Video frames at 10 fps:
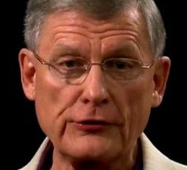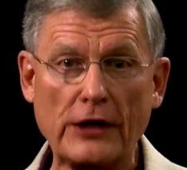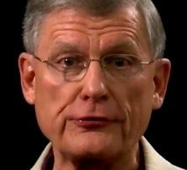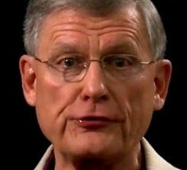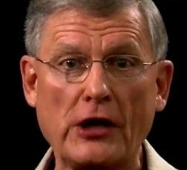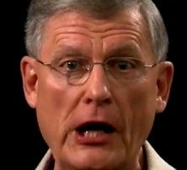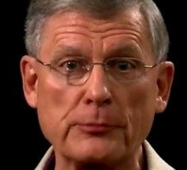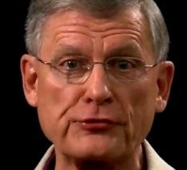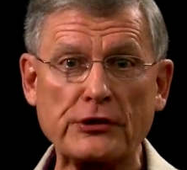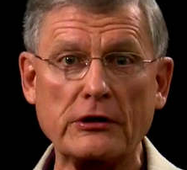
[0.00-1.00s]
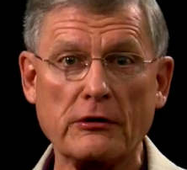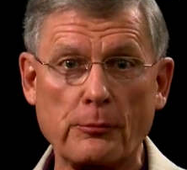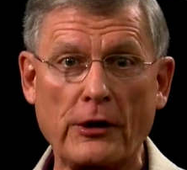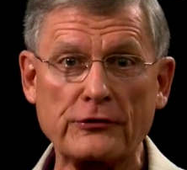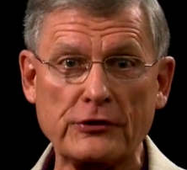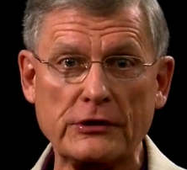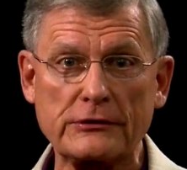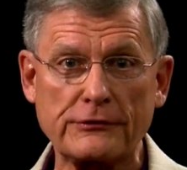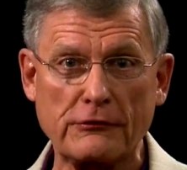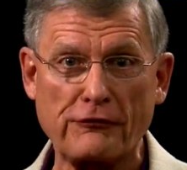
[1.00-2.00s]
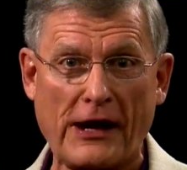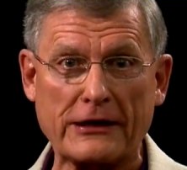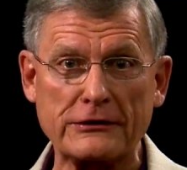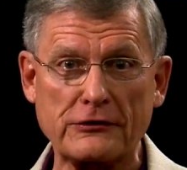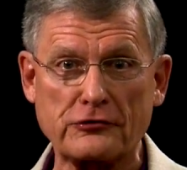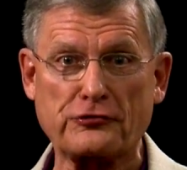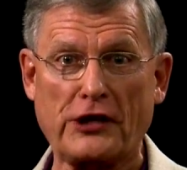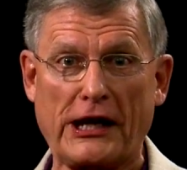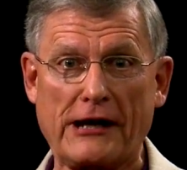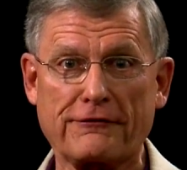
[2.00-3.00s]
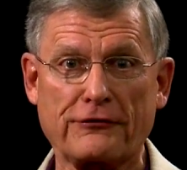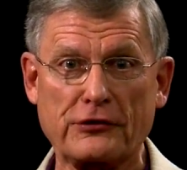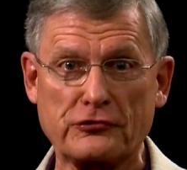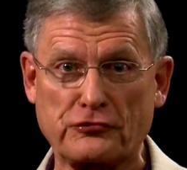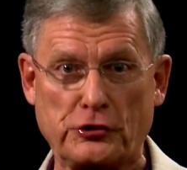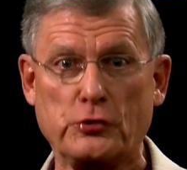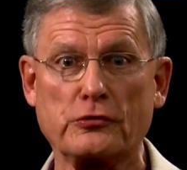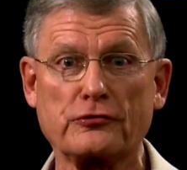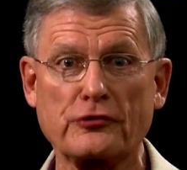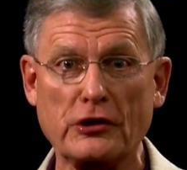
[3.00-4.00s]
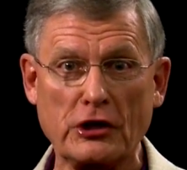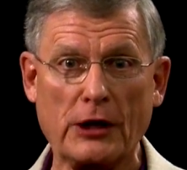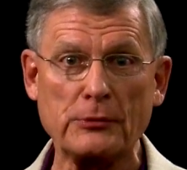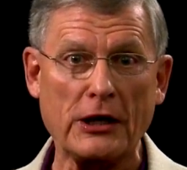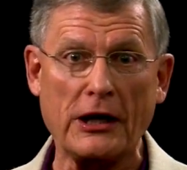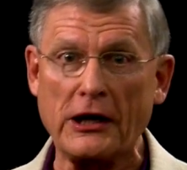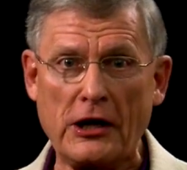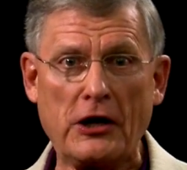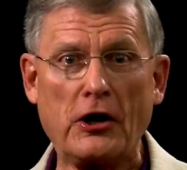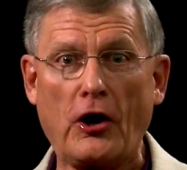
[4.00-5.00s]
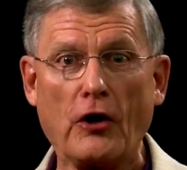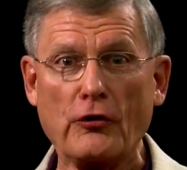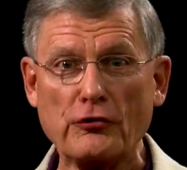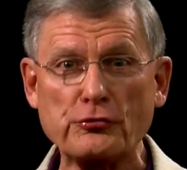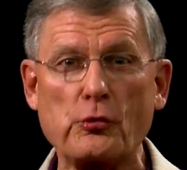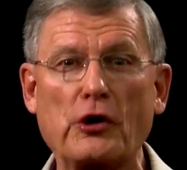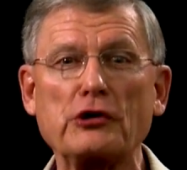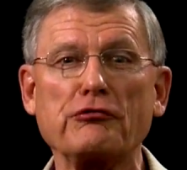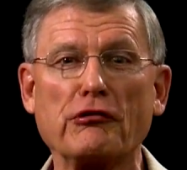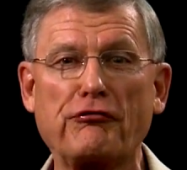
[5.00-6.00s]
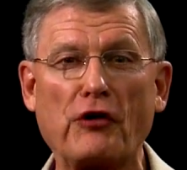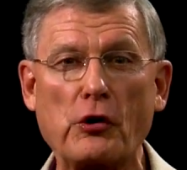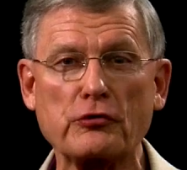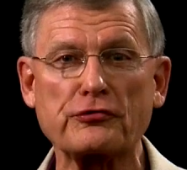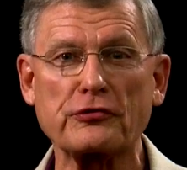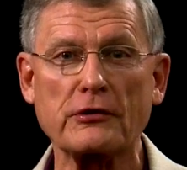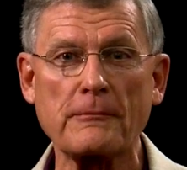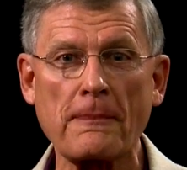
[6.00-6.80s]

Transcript: Dr. Tom Cedel, the president, the faculty, the staff, the students, the alumni, all those wonderful folks